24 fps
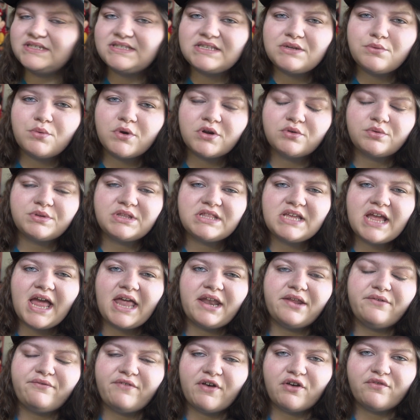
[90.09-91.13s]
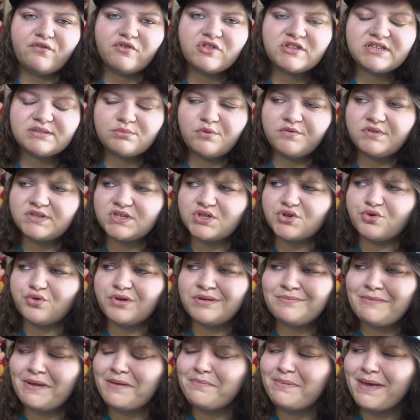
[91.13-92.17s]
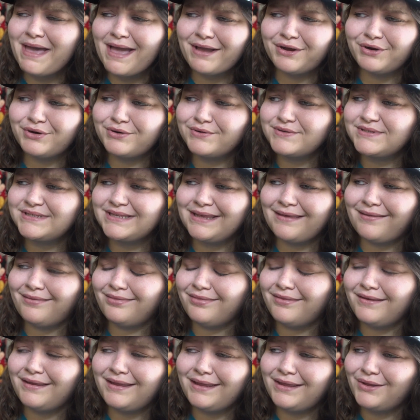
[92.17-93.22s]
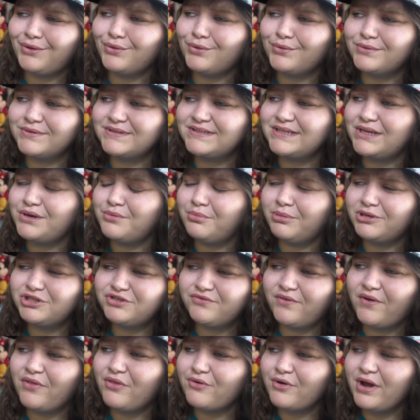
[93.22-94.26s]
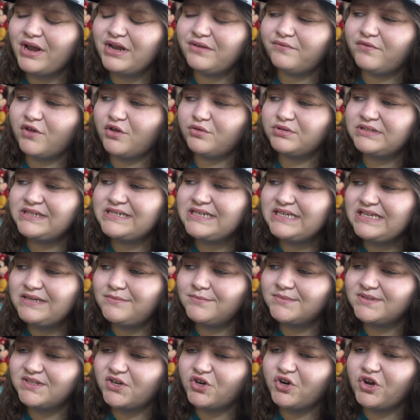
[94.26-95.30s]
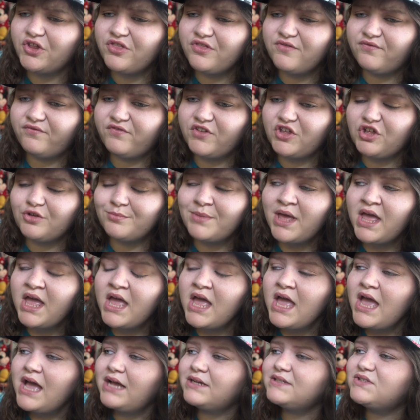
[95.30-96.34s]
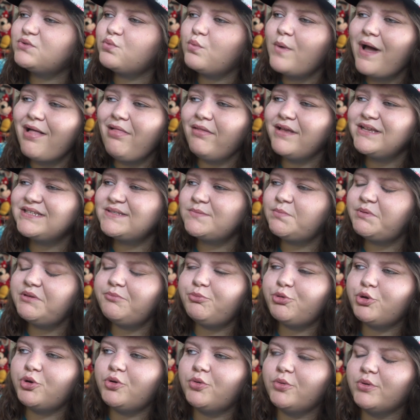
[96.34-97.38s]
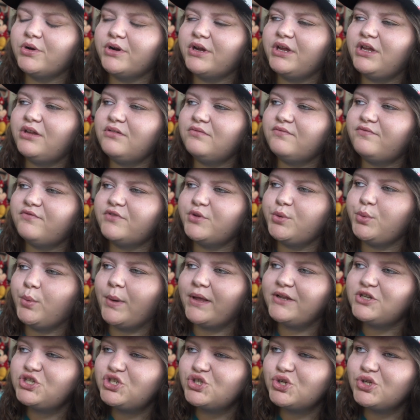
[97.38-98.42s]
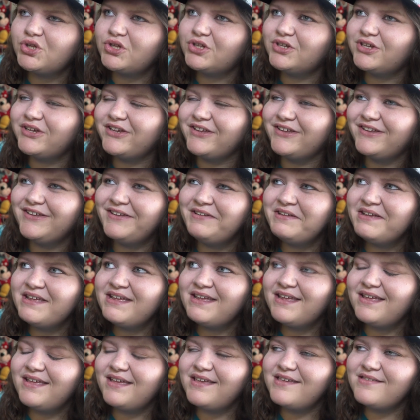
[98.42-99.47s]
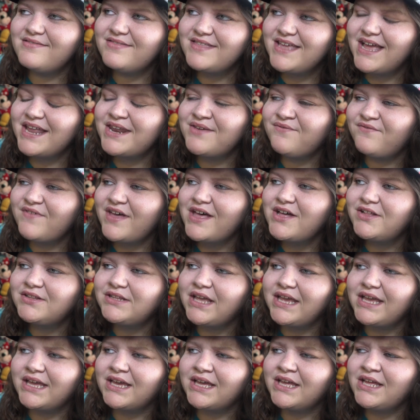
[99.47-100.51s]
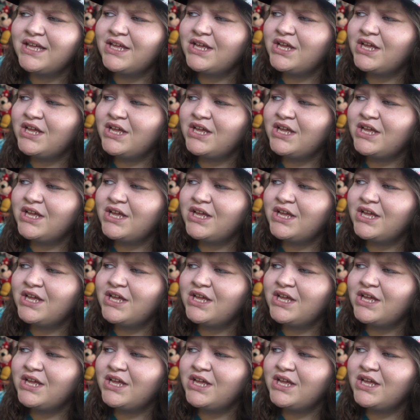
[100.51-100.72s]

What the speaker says: Disney worked with the NFL for this movie, so the Green Bay Packers and the Eagles and a bunch of other NFL teams are in the film, as well as people who were influential in the NFL, like